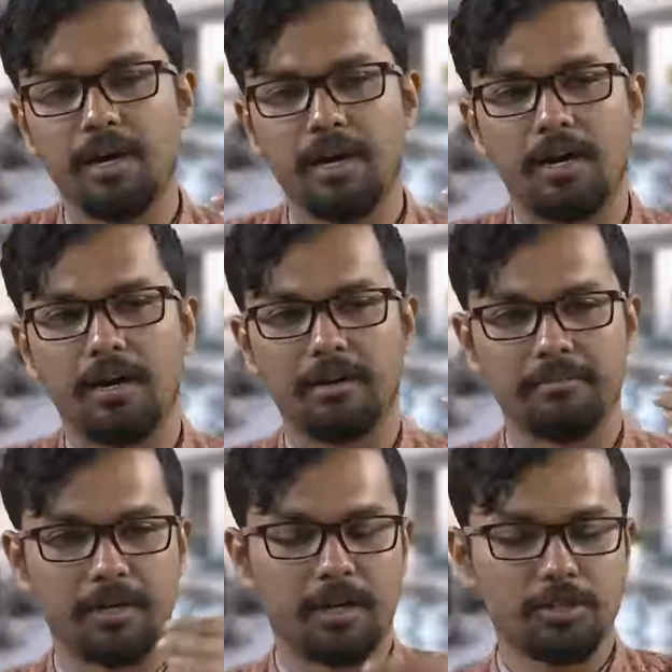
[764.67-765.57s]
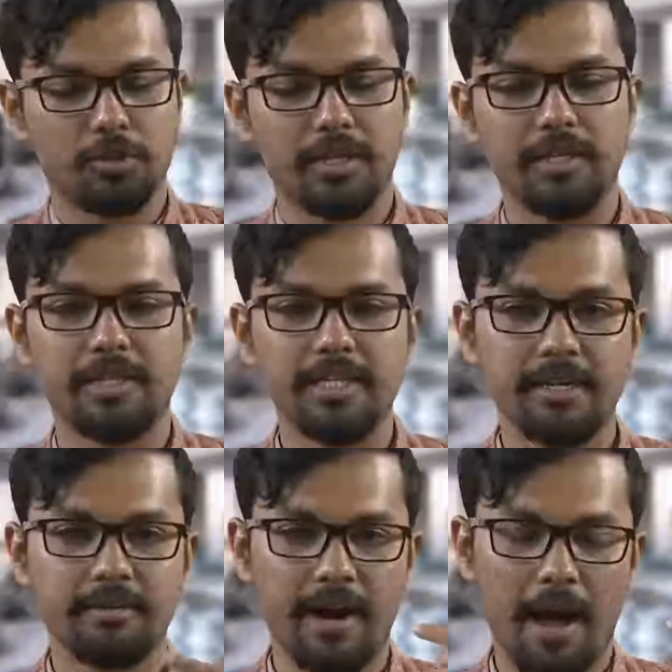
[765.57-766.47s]
um, uh, so these
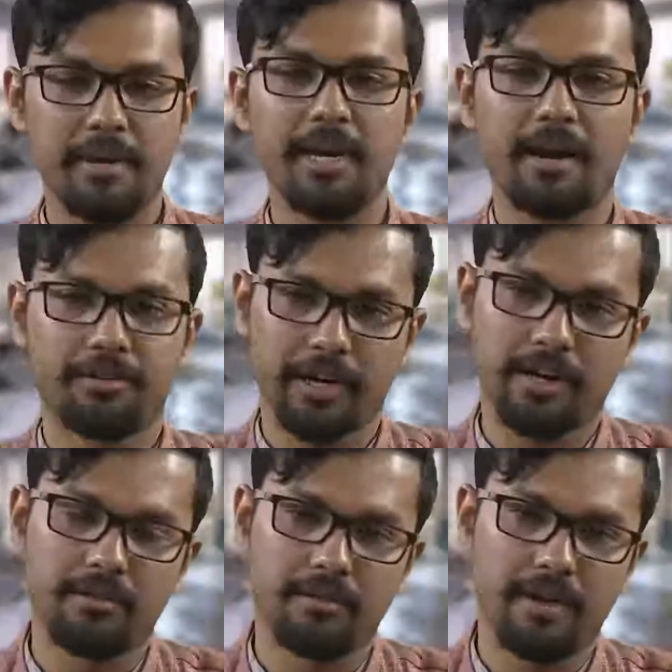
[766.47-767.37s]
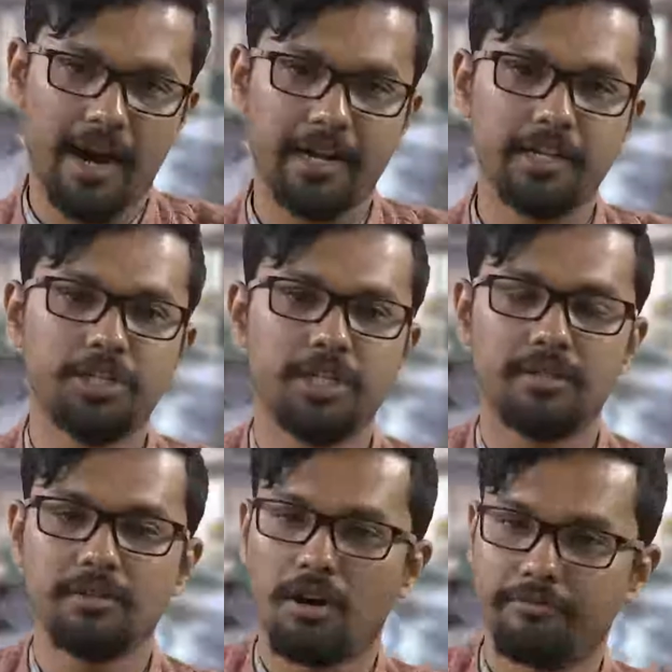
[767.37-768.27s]
are grabbing uh,
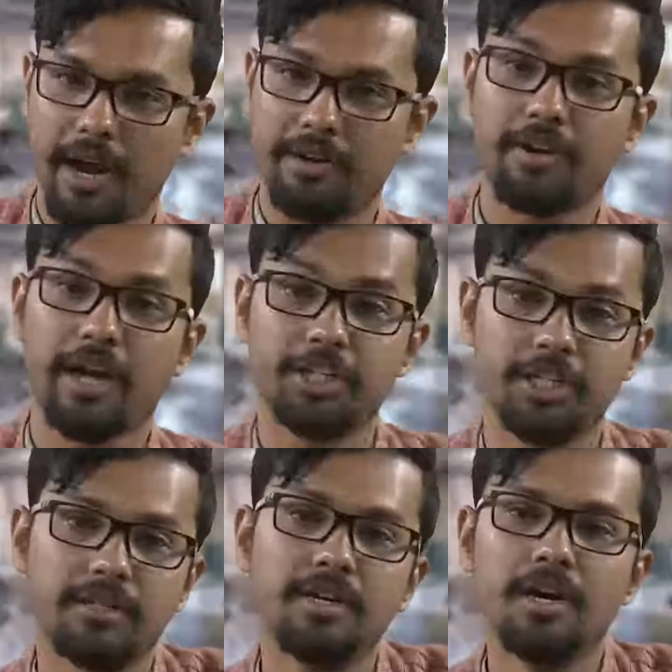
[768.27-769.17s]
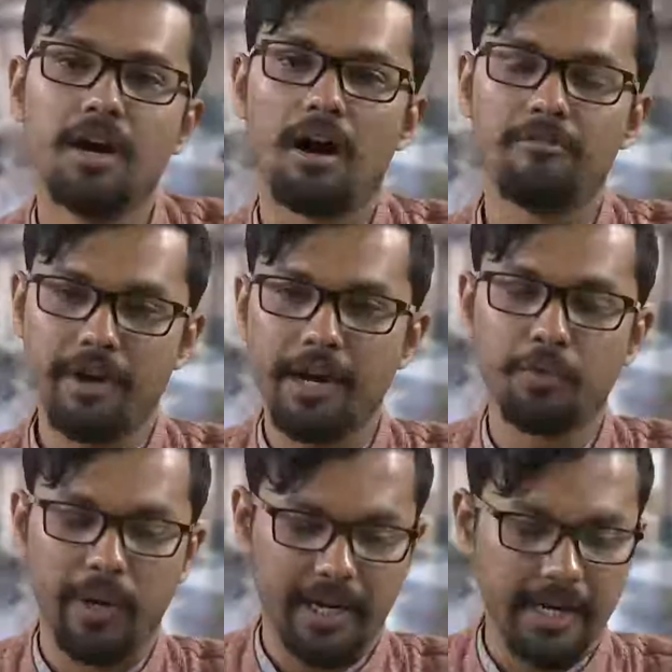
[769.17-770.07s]
attention of attraction very
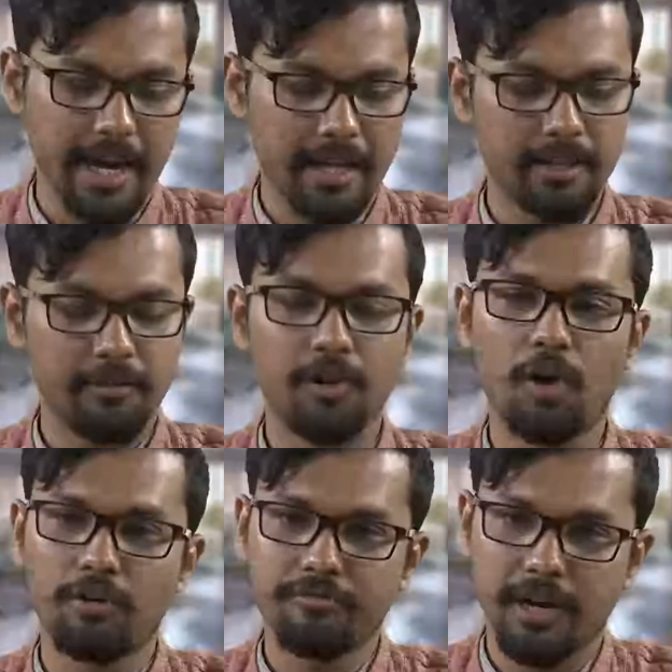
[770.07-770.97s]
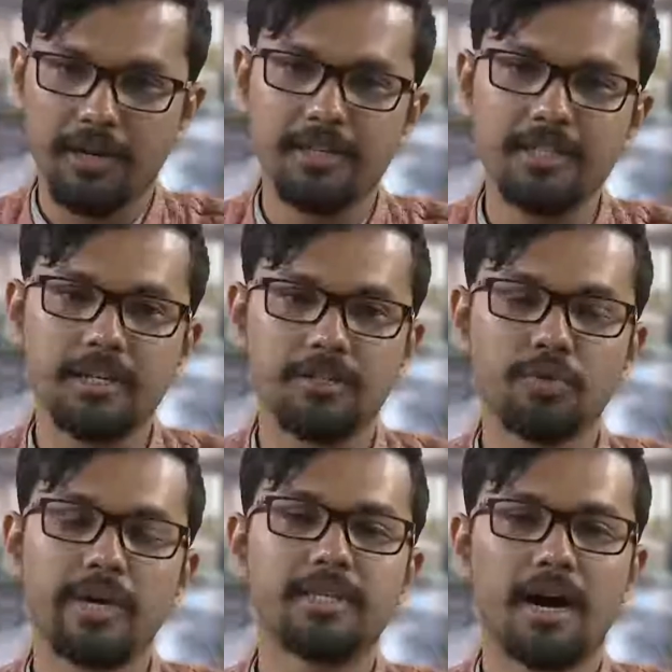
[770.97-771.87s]
quickly and there were a lot of colors
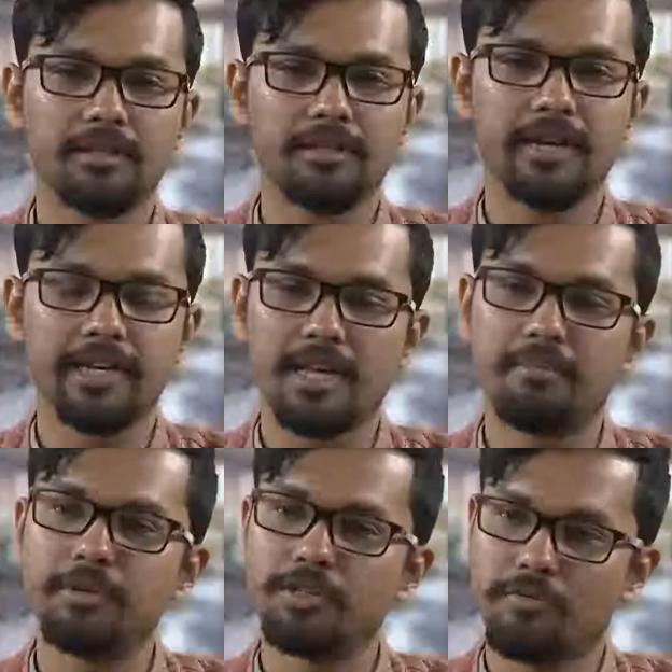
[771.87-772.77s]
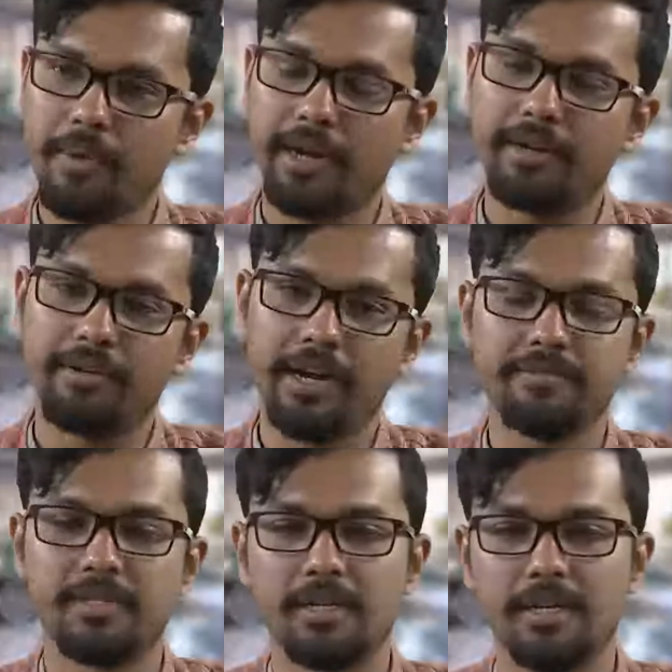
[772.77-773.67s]
so as the other examples of Michael
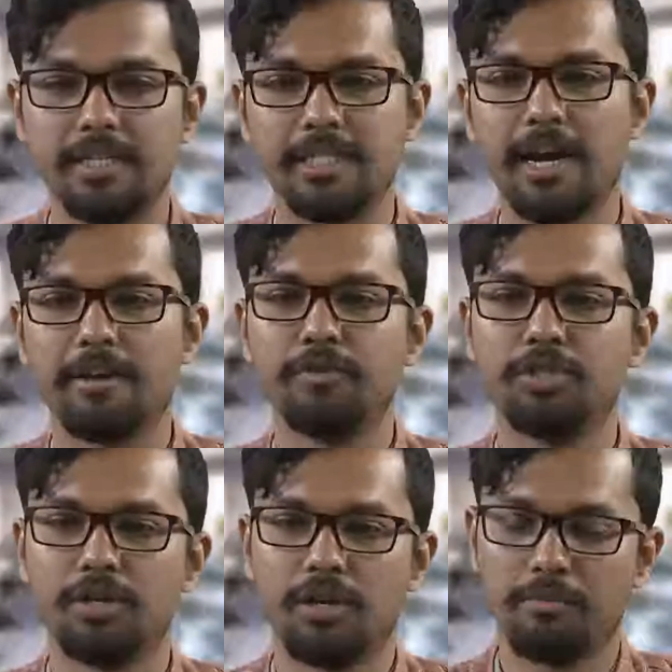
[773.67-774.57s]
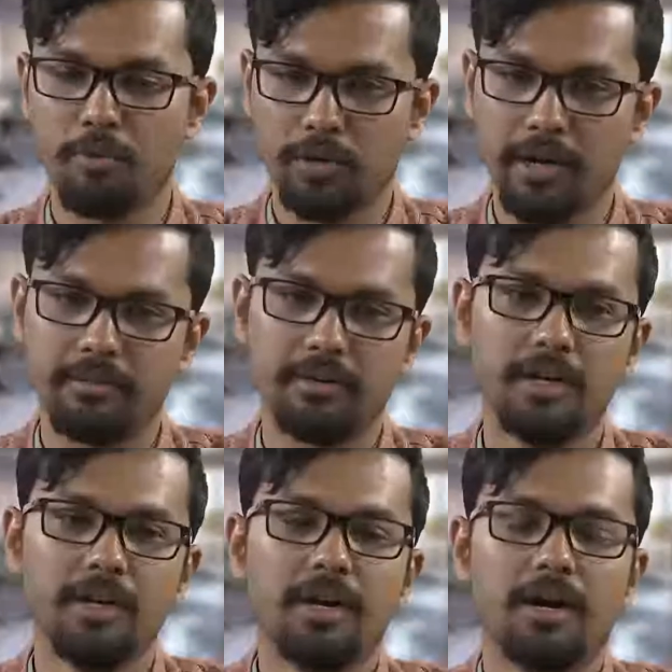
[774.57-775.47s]
Graves design which Portland
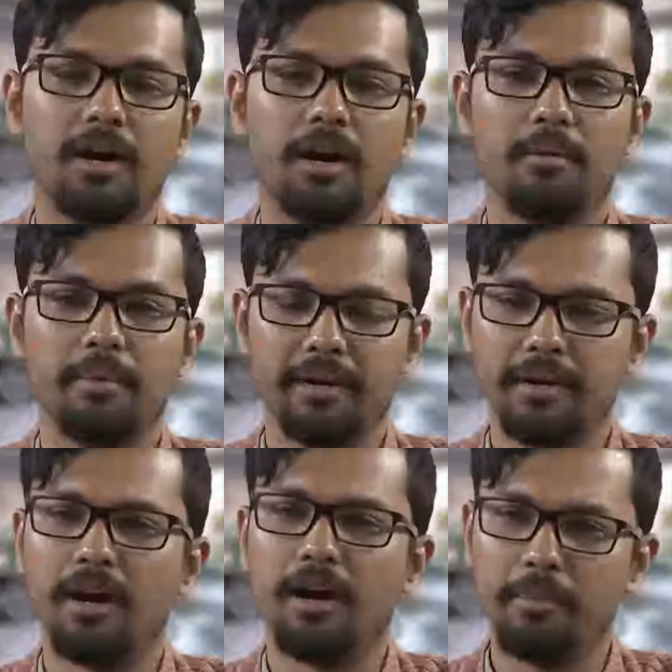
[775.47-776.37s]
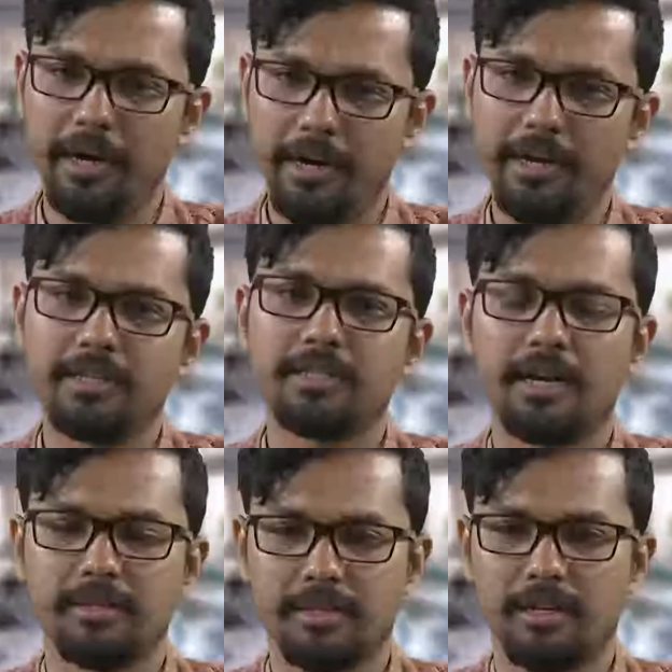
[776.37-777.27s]
build, buildings
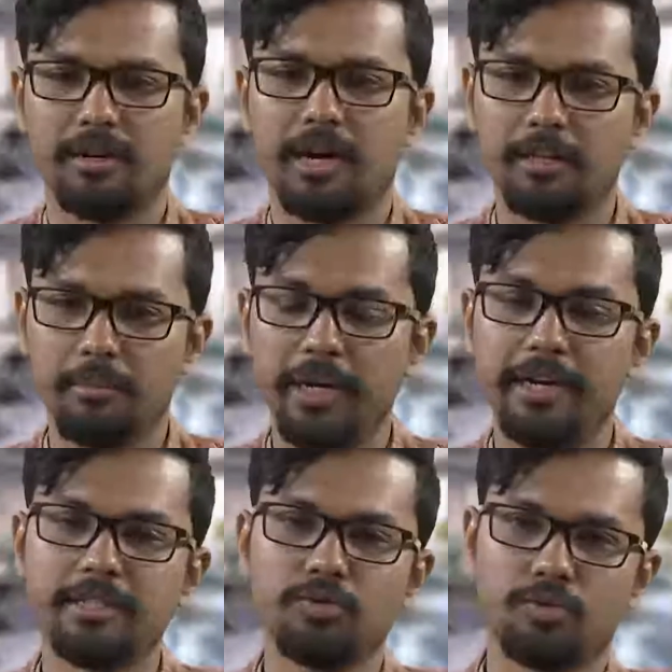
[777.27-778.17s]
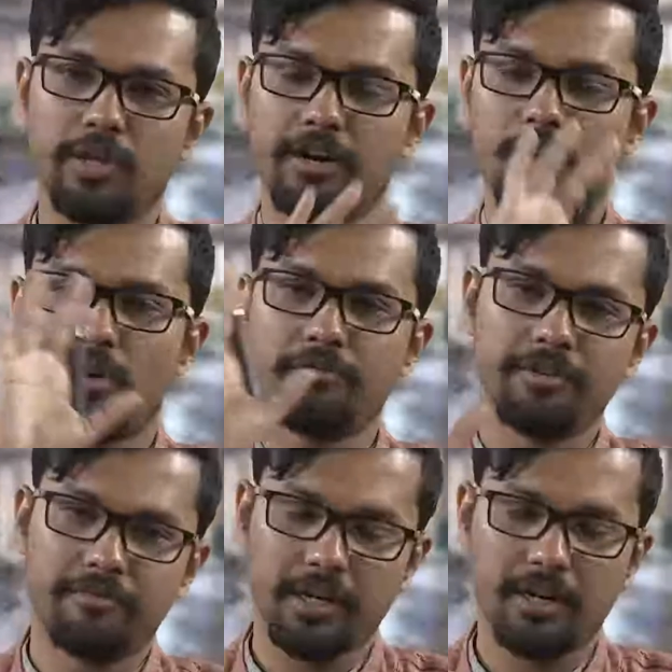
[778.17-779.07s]
and other buildings so there are a lot of
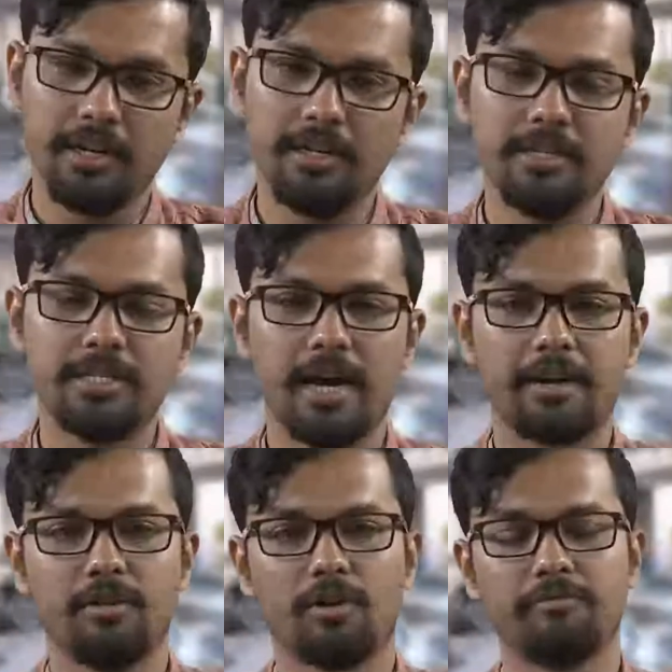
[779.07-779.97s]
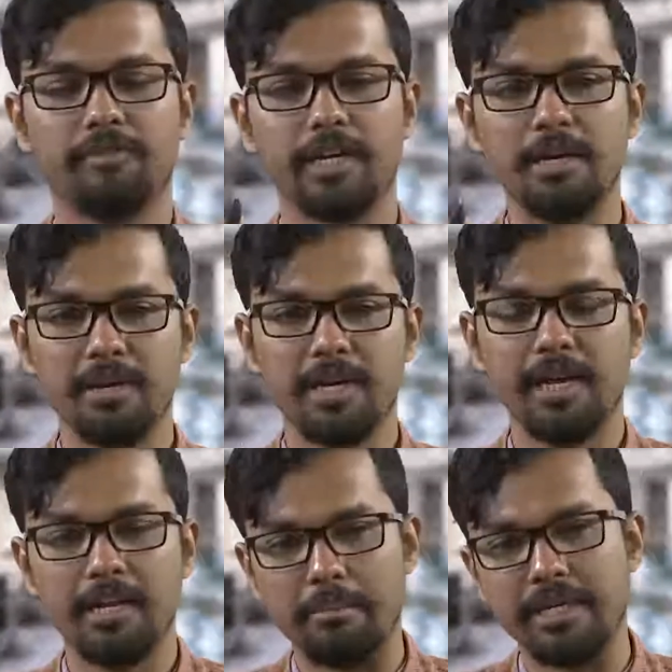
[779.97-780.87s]
different colors and a lot of
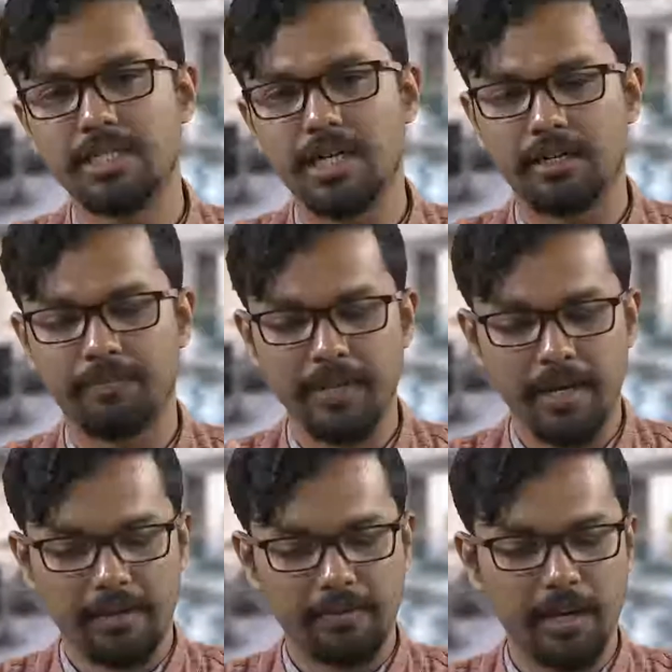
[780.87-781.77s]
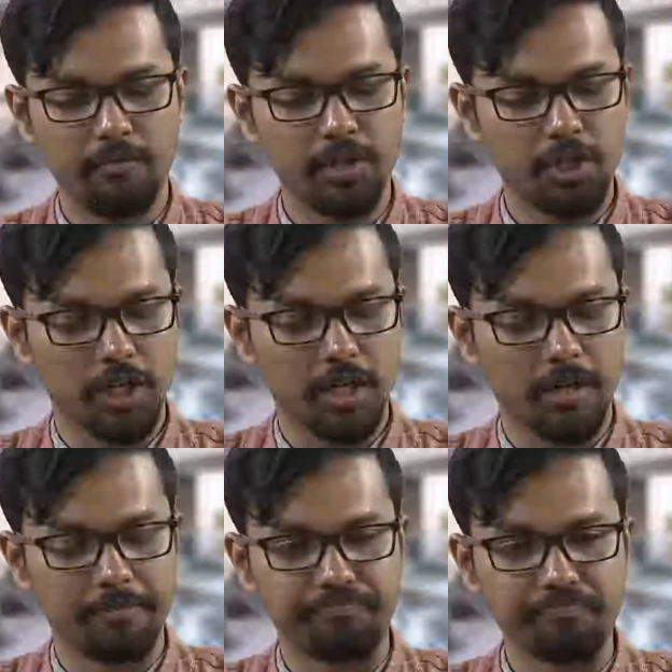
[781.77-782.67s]
gimmicky elements are there which
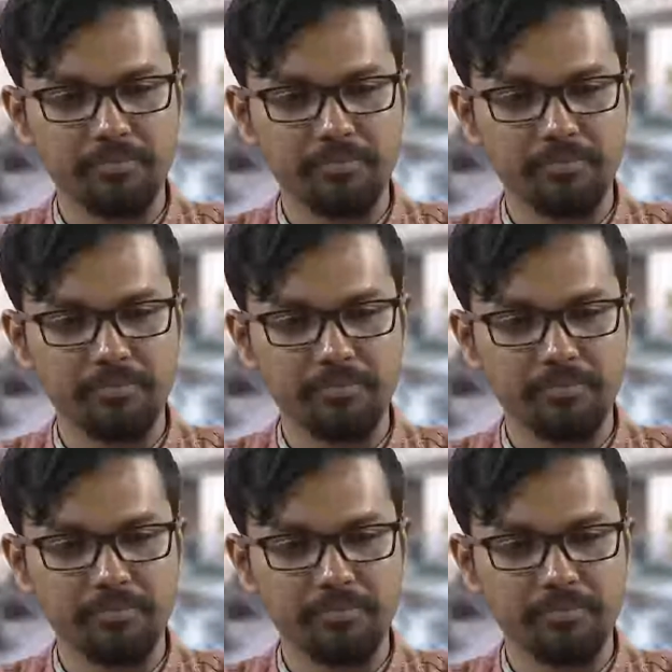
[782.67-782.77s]
um,